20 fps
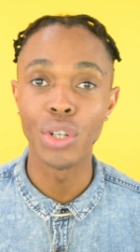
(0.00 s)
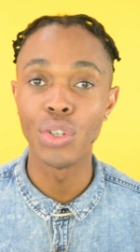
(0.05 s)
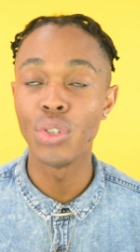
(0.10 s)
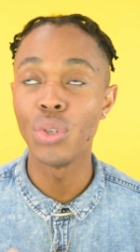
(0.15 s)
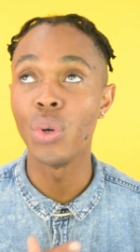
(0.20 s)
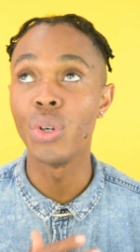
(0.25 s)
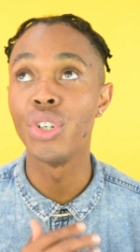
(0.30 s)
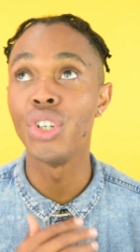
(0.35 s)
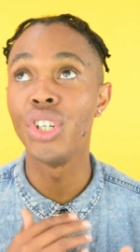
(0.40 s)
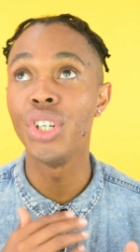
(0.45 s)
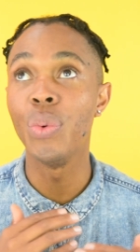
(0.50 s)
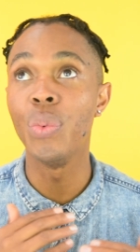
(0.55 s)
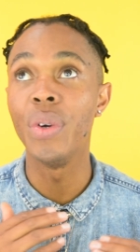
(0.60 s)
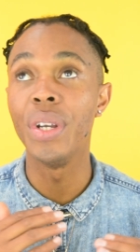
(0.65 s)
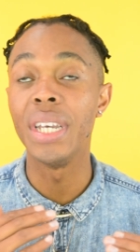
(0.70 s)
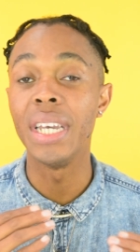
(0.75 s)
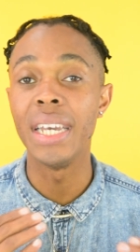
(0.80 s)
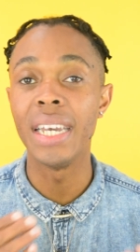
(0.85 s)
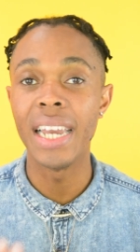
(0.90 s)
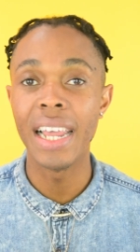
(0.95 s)
So she
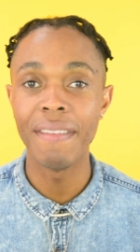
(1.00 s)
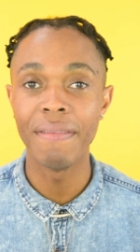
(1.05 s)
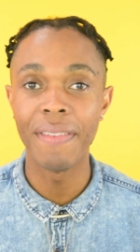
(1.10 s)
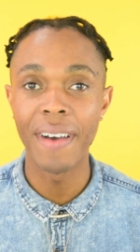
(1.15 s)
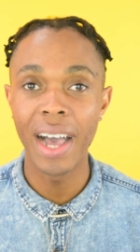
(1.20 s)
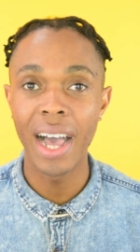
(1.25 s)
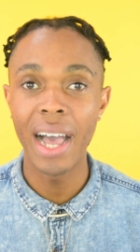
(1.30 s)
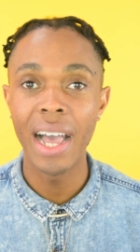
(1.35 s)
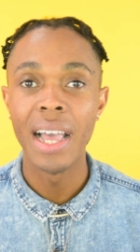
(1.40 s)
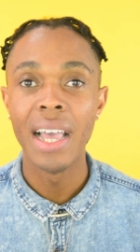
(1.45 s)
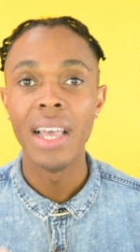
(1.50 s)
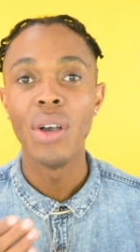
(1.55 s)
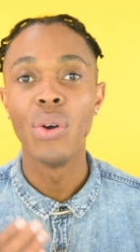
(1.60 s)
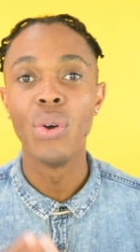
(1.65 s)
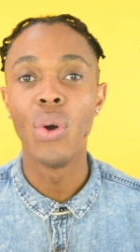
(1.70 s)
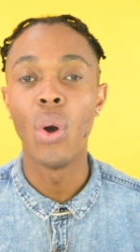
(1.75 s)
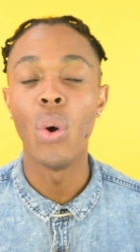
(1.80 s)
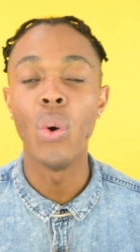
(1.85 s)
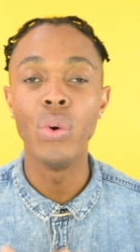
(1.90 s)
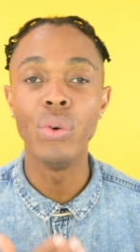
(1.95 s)
would never
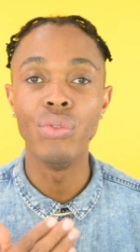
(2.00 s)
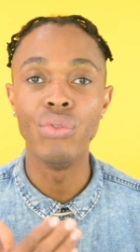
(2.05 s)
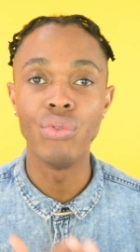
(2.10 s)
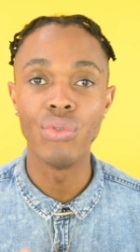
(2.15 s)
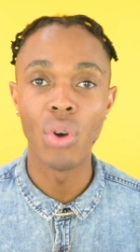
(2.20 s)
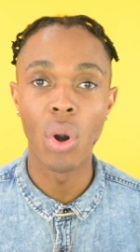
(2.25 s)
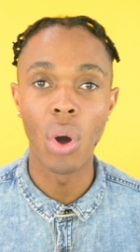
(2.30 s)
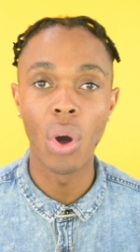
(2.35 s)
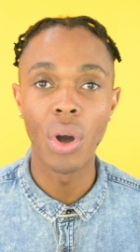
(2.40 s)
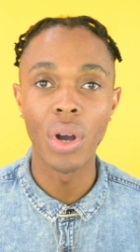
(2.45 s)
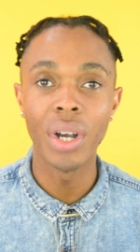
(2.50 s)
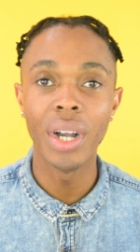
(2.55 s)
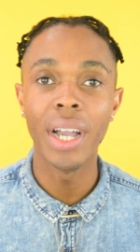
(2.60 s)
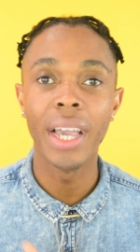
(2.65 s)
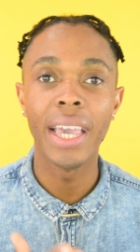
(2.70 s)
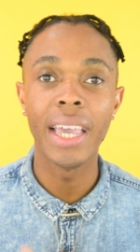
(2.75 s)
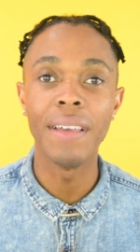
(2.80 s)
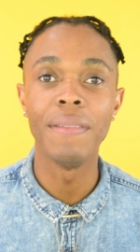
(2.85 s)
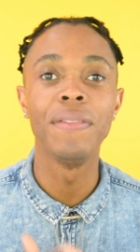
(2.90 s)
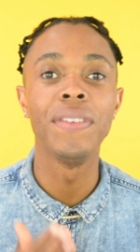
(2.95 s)
go wrong
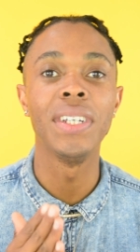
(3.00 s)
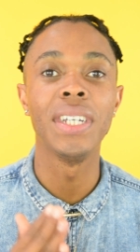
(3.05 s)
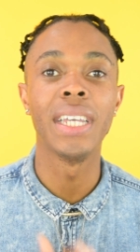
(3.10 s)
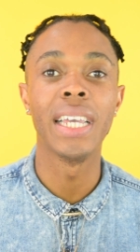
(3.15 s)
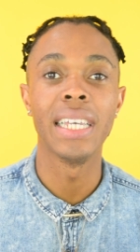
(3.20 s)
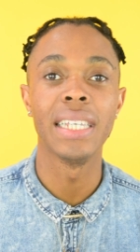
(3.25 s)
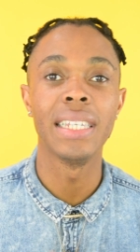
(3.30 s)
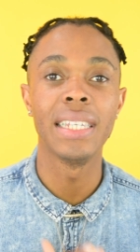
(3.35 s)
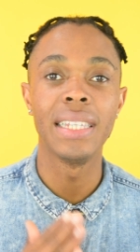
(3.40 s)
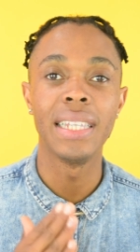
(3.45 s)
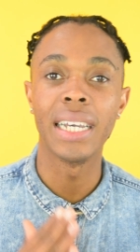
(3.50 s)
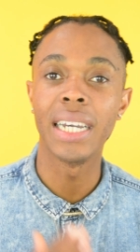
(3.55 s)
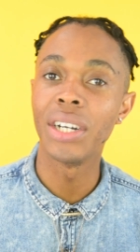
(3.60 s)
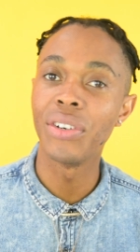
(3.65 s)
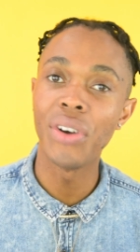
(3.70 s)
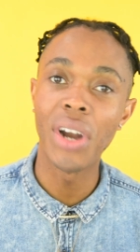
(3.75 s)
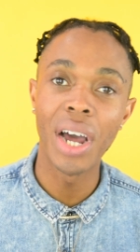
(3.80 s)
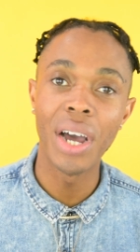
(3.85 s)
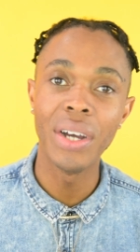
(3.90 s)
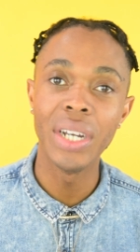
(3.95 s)
if she gets the
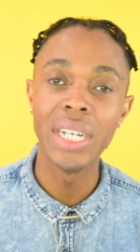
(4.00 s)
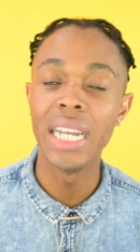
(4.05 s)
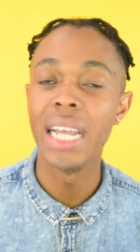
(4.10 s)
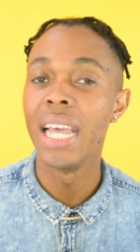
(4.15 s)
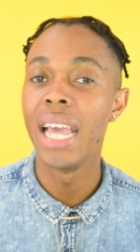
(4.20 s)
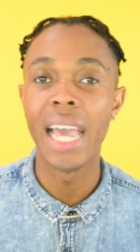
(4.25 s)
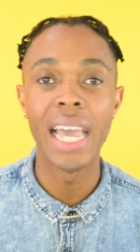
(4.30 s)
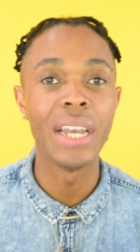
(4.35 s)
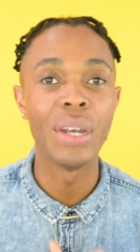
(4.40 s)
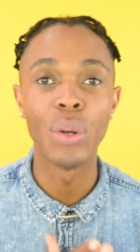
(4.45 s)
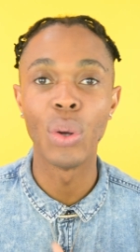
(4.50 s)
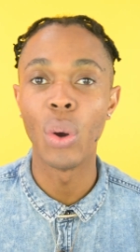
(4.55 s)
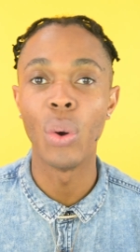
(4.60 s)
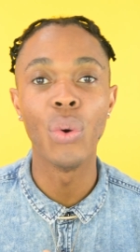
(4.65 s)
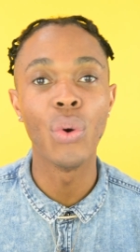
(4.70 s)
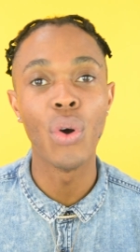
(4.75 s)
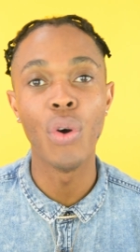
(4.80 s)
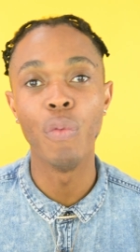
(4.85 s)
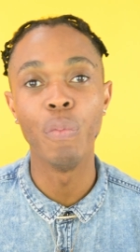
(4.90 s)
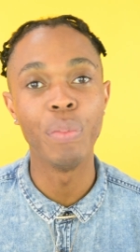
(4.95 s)
crown and go
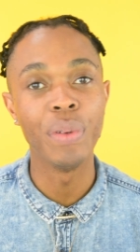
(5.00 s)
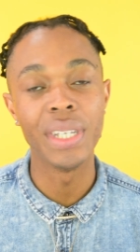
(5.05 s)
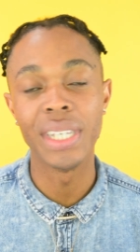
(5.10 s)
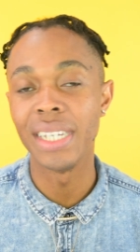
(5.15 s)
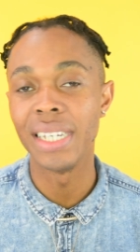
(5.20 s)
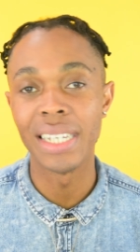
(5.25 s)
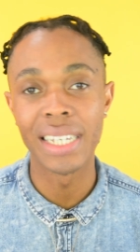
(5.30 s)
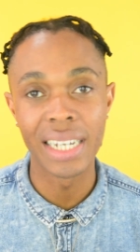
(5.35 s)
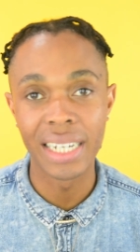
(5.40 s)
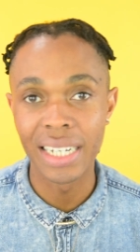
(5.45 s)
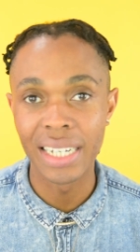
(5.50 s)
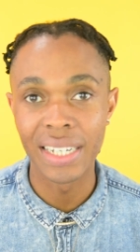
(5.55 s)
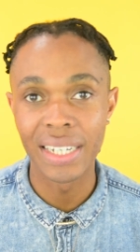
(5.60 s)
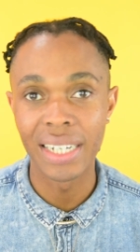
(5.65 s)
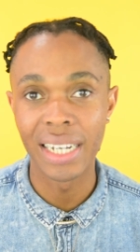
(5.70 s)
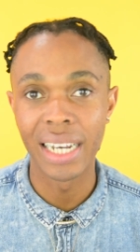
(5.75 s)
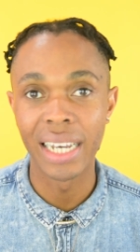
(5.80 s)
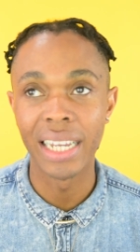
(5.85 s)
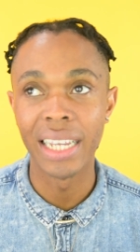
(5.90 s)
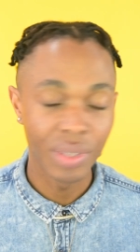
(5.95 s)
compete
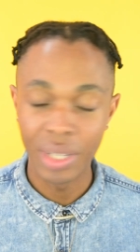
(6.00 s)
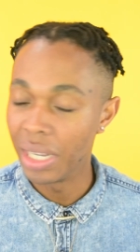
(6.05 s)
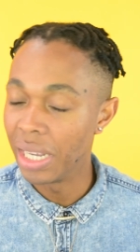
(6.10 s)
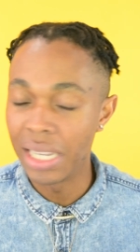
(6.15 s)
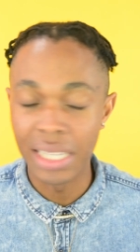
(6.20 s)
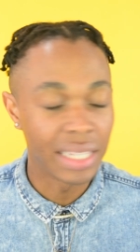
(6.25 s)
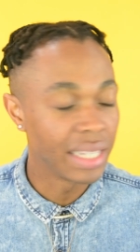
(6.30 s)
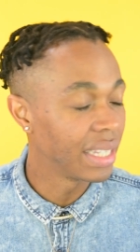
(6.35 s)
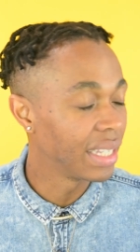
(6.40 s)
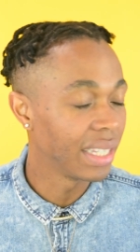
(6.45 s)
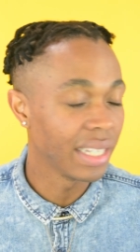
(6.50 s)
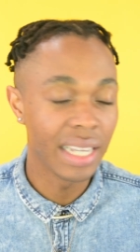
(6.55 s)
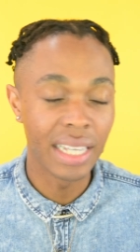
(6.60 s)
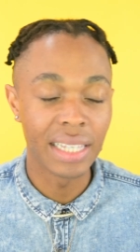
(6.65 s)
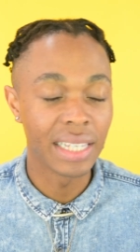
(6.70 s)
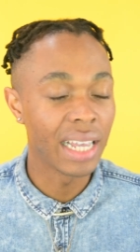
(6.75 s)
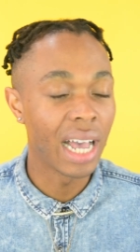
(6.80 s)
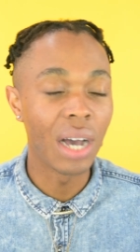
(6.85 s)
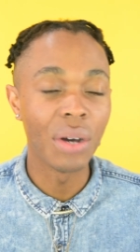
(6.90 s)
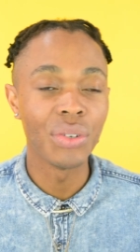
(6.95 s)
internationally.
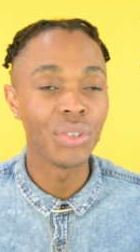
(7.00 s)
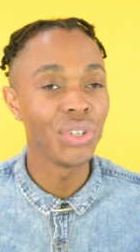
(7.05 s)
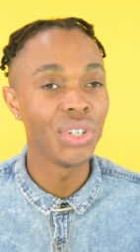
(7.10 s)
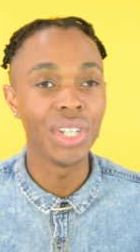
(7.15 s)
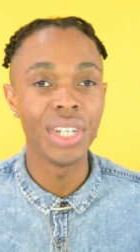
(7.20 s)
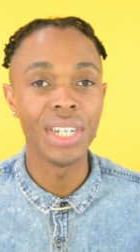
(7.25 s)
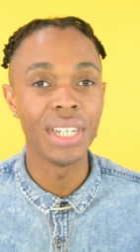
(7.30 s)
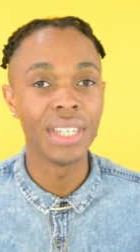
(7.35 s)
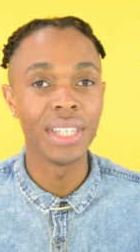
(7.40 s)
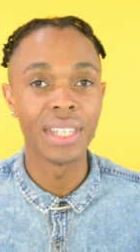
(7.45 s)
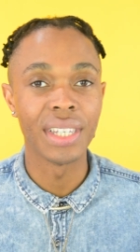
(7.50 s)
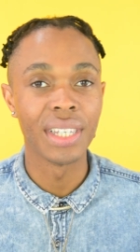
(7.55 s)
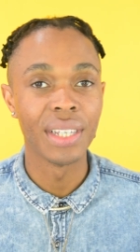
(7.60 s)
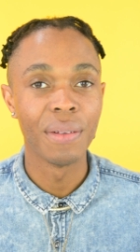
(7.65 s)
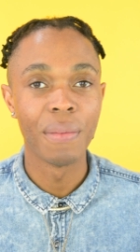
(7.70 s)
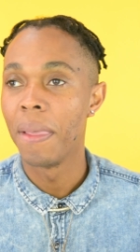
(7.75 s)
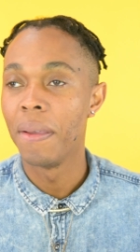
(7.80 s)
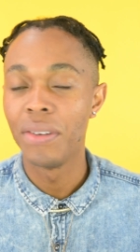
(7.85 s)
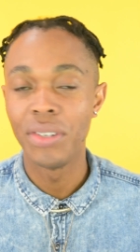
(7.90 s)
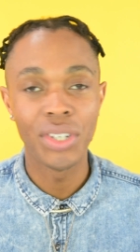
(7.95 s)
It's how she is.
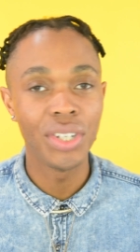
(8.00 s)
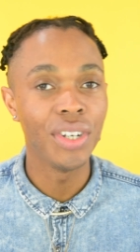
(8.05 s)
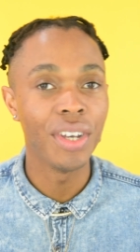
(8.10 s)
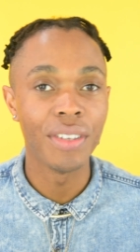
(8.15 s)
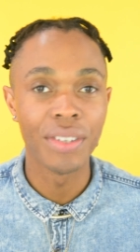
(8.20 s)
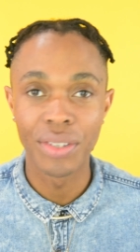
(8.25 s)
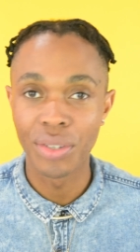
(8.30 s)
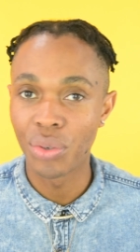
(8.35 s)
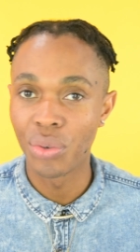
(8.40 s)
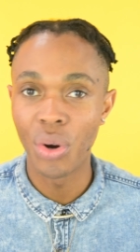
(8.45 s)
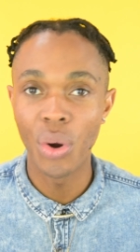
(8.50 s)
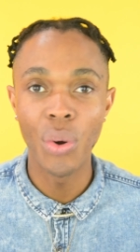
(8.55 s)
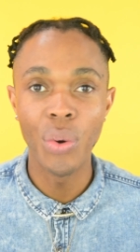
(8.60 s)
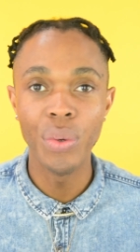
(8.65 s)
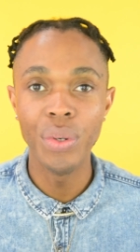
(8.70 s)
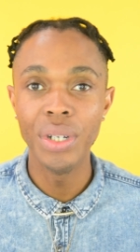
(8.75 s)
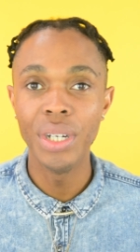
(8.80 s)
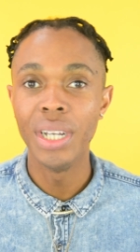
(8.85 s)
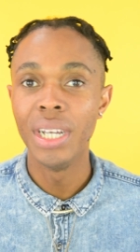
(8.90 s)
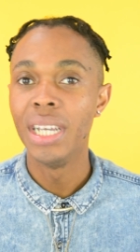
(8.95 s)
She has
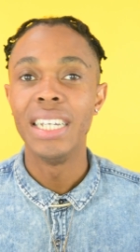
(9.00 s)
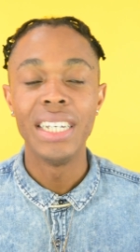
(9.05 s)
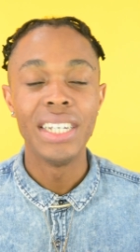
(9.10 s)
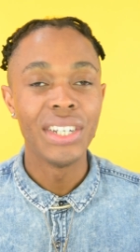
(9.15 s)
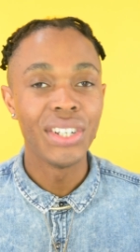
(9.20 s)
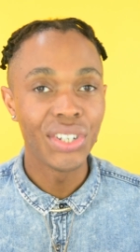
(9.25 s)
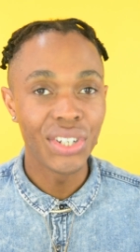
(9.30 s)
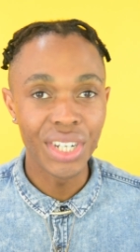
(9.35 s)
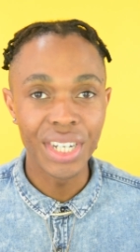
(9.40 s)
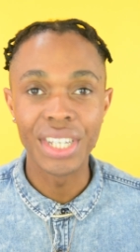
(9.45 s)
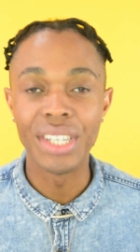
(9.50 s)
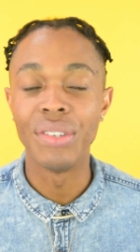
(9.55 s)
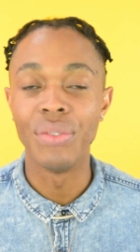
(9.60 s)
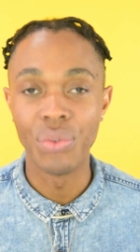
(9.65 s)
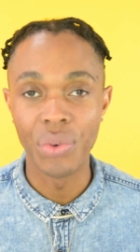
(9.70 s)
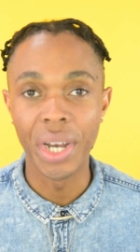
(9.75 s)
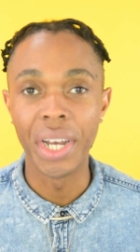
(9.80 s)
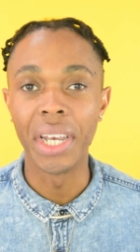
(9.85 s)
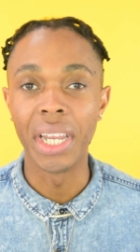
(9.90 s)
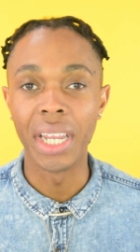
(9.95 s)
grown, she is
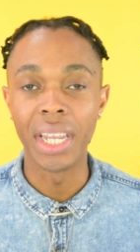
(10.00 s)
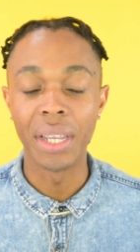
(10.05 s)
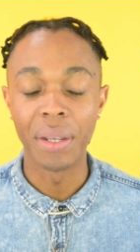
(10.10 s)
ready.